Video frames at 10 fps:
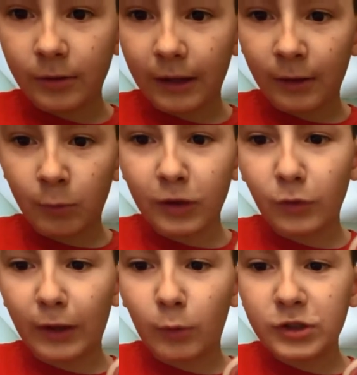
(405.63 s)
like
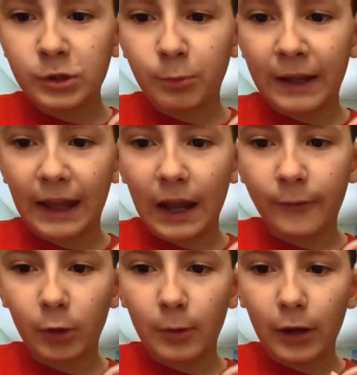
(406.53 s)
once you pick it
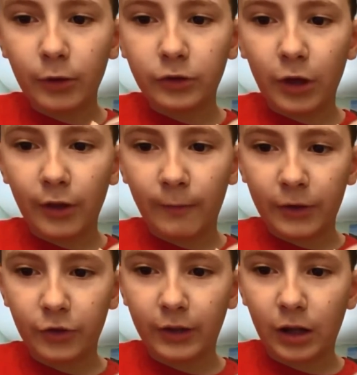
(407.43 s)
up for a while, it does
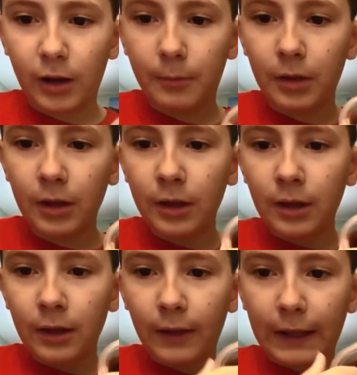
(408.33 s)
eventually become
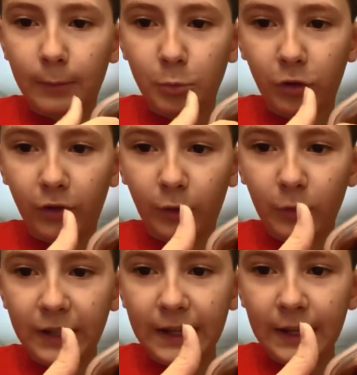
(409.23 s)
like more
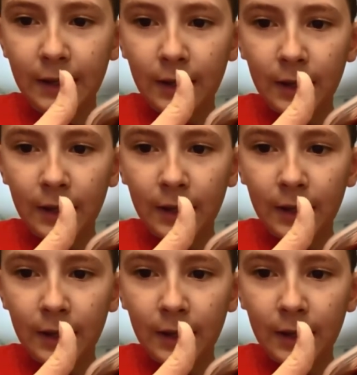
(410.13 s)
liquidy.